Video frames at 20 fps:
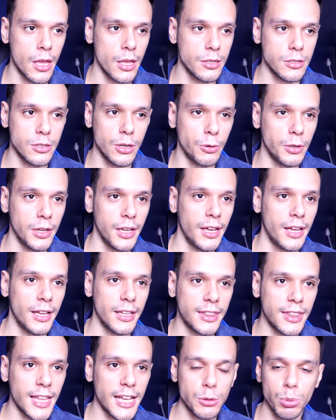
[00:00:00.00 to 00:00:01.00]
So
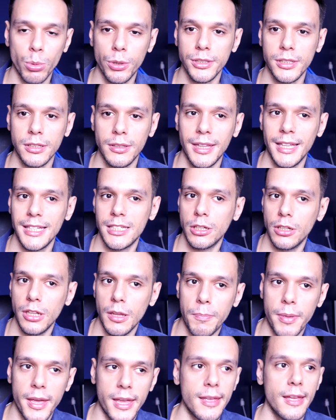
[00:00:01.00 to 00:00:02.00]
that's what it's going to
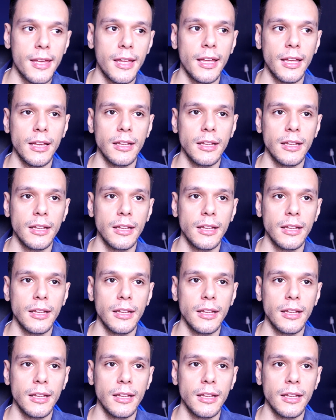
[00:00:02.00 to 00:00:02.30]
be.